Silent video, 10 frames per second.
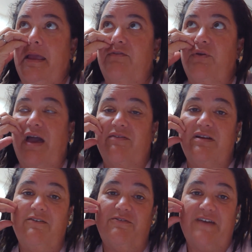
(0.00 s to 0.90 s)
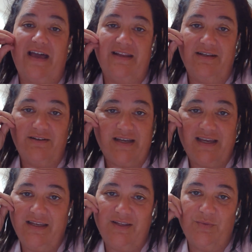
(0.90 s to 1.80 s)
If you have enough fat in your
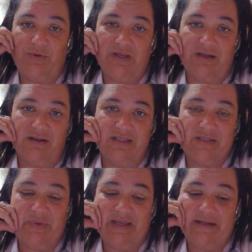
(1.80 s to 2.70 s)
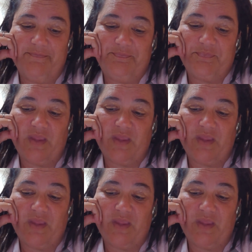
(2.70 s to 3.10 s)
diet, you won't get constipated.